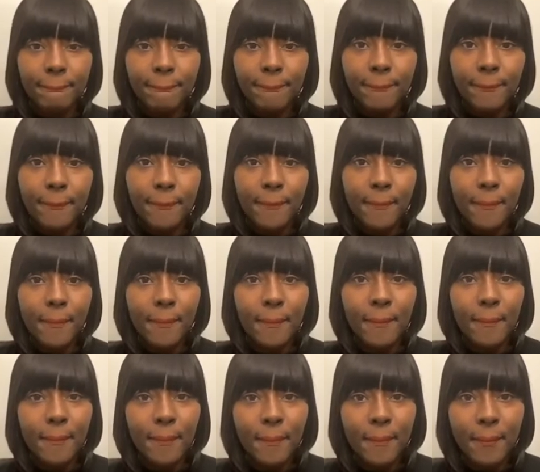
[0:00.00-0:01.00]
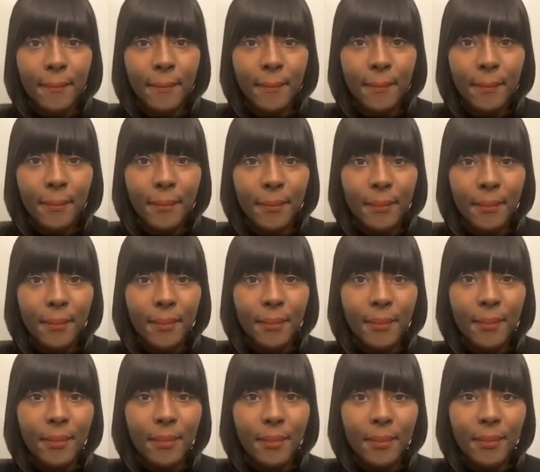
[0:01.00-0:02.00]

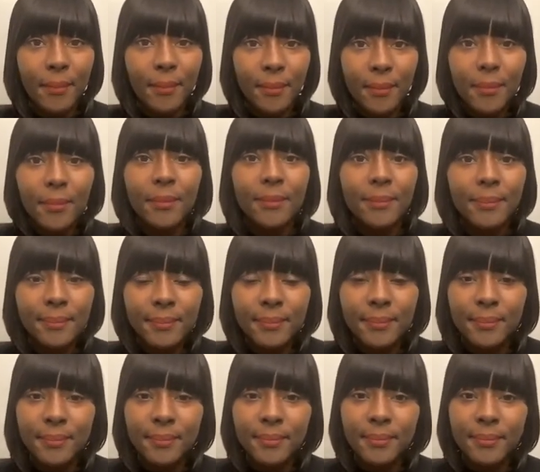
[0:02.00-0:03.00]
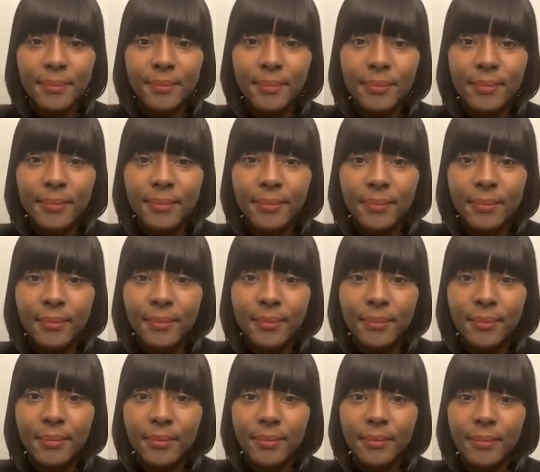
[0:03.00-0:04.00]

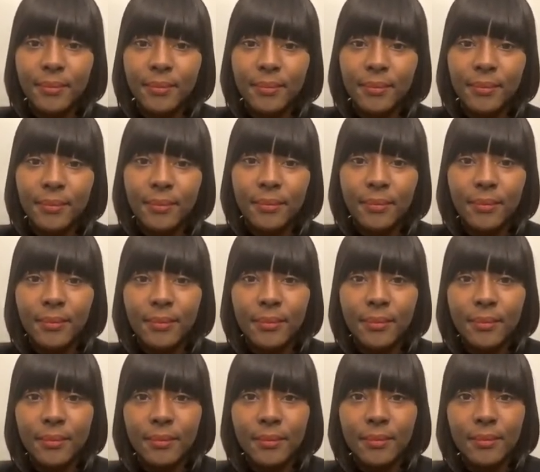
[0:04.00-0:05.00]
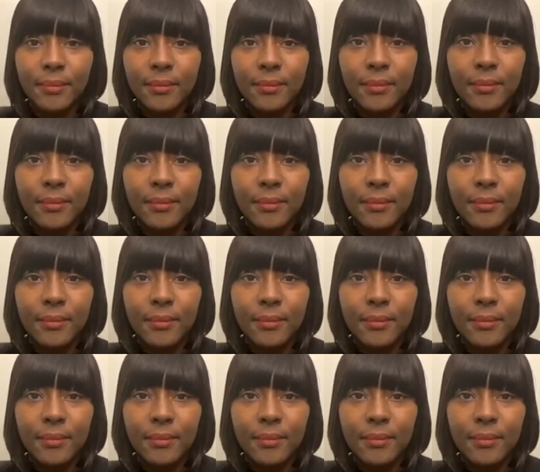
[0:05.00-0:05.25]
(silent)